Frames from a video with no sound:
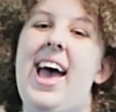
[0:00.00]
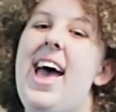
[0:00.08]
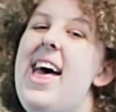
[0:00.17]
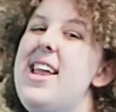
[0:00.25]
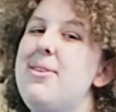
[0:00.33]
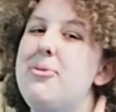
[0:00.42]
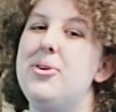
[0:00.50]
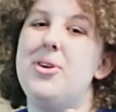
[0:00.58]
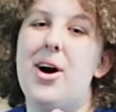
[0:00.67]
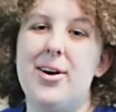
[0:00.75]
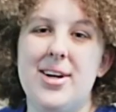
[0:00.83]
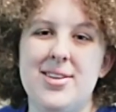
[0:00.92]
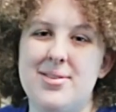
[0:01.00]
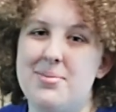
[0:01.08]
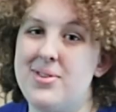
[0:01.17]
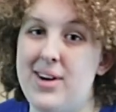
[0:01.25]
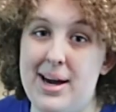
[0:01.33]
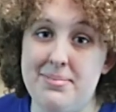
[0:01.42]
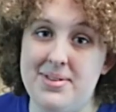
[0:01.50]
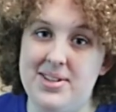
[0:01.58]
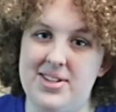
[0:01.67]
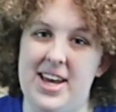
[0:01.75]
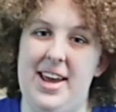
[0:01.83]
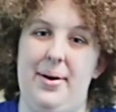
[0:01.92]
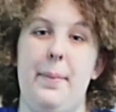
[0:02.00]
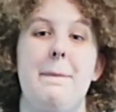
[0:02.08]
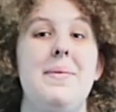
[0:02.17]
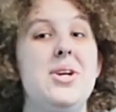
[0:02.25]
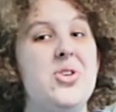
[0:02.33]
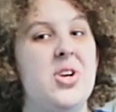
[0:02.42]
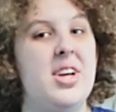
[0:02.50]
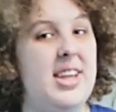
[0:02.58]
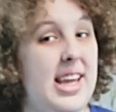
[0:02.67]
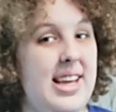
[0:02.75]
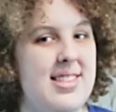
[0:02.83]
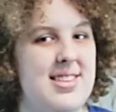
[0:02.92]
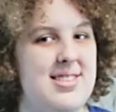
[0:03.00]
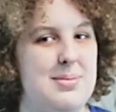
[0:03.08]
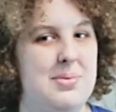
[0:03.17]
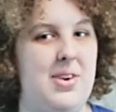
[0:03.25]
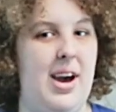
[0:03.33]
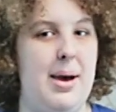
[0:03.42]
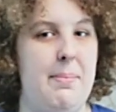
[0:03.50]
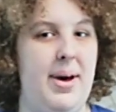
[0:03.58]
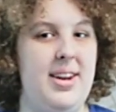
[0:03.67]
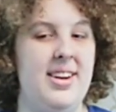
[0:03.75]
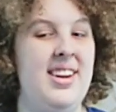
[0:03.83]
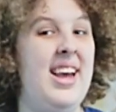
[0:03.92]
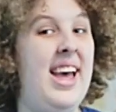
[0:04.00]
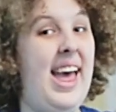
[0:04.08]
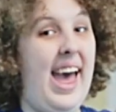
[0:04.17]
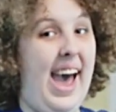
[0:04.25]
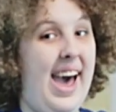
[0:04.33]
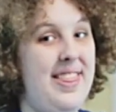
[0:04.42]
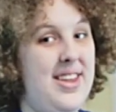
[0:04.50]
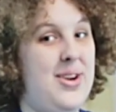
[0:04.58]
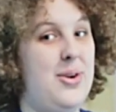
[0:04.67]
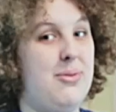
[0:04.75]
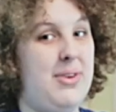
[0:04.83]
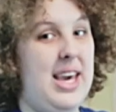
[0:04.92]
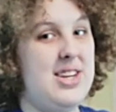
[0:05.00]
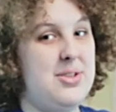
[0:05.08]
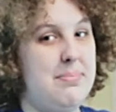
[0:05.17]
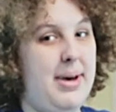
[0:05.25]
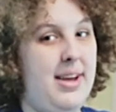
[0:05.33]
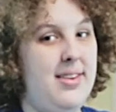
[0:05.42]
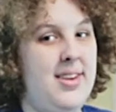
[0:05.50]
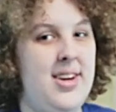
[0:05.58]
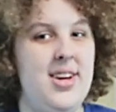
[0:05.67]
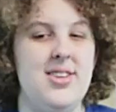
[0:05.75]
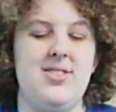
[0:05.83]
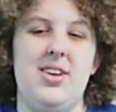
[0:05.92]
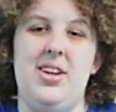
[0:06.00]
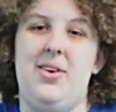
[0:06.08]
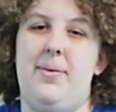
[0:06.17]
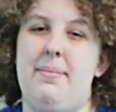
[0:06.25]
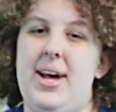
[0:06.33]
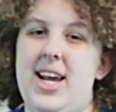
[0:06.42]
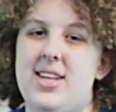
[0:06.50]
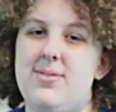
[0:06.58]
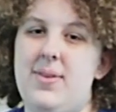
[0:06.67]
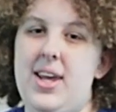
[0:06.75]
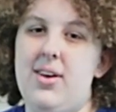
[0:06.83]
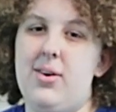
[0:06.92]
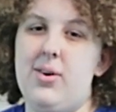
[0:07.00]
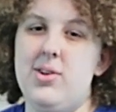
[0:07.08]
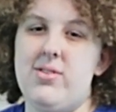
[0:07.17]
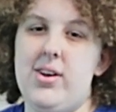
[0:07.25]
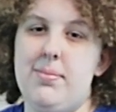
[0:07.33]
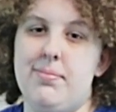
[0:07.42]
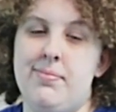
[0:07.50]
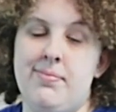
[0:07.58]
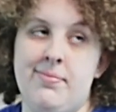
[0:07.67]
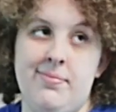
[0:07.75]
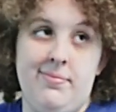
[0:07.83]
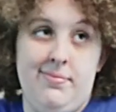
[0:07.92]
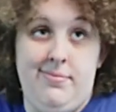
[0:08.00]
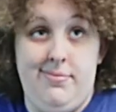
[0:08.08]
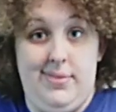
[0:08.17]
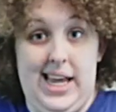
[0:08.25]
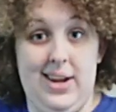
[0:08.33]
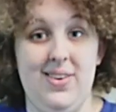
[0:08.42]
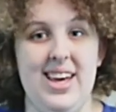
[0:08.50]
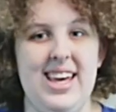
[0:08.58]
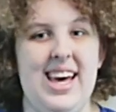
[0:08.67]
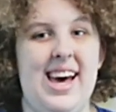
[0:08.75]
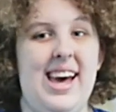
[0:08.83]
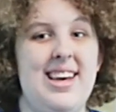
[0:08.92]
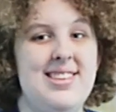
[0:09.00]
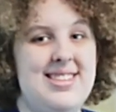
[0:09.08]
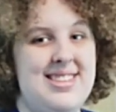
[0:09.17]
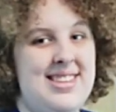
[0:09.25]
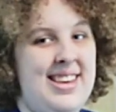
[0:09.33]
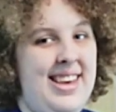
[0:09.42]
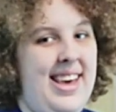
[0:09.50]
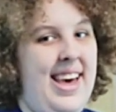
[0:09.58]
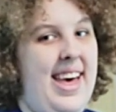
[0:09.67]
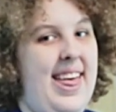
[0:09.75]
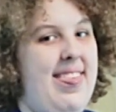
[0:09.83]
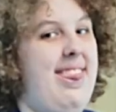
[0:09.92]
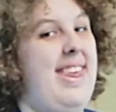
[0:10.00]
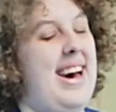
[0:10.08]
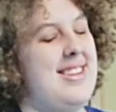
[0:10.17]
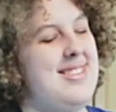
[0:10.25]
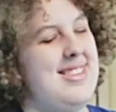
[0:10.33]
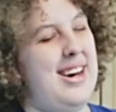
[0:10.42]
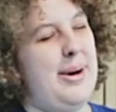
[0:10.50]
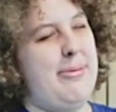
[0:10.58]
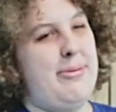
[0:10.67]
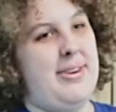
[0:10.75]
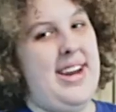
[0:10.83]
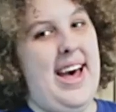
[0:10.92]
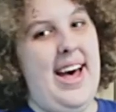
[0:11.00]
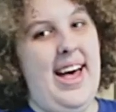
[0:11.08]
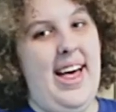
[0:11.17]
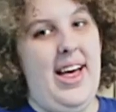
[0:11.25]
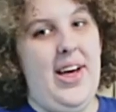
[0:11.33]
And if you're not already subscribed to the channel, be sure to click the subscribe button and the notification bell so you know when my next video goes up. Anyway guys, that's all for now.